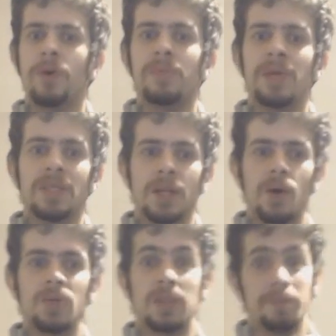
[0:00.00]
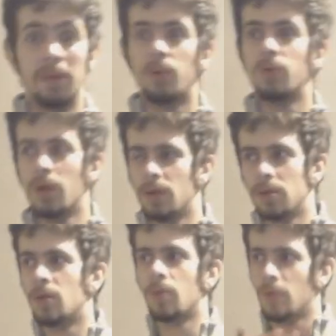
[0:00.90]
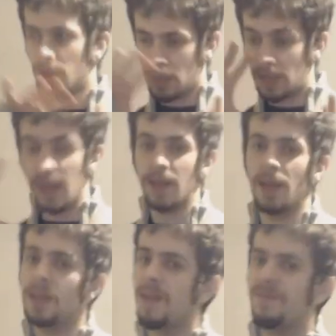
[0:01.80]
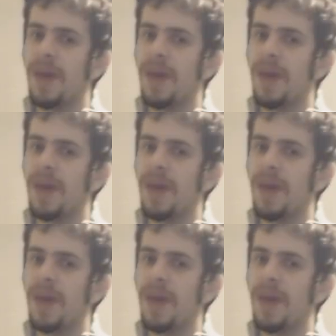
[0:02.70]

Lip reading: her. Because I know some people, you know, it's